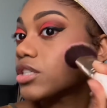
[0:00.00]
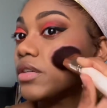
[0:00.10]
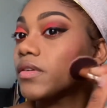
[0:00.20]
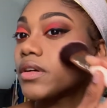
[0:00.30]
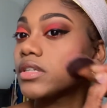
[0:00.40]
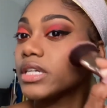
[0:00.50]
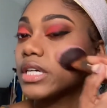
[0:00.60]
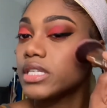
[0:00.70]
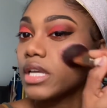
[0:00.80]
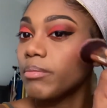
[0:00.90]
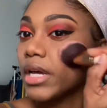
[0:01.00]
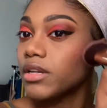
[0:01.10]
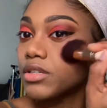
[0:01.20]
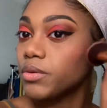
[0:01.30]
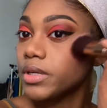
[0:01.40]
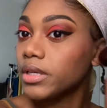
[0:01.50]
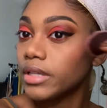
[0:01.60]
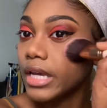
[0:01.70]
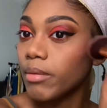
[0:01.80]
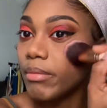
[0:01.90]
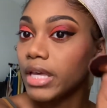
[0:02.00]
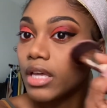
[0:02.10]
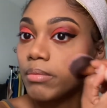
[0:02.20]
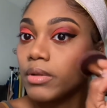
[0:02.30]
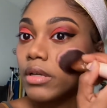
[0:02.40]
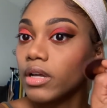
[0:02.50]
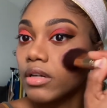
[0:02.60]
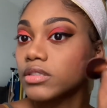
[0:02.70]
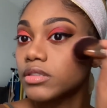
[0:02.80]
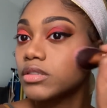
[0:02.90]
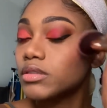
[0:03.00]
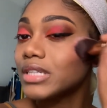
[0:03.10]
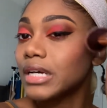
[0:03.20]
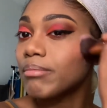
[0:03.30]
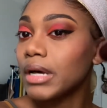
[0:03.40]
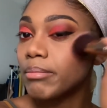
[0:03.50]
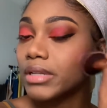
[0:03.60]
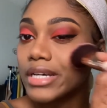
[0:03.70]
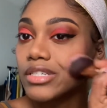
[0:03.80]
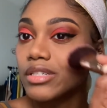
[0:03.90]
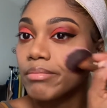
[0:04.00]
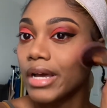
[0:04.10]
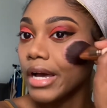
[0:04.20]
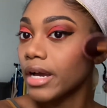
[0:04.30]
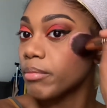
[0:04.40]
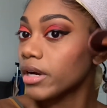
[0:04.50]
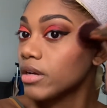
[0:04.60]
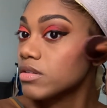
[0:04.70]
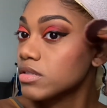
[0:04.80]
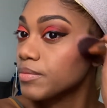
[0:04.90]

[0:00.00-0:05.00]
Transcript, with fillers: even on days I'm not doing like a makeup look. I'll just do like my blush and my eyebrows.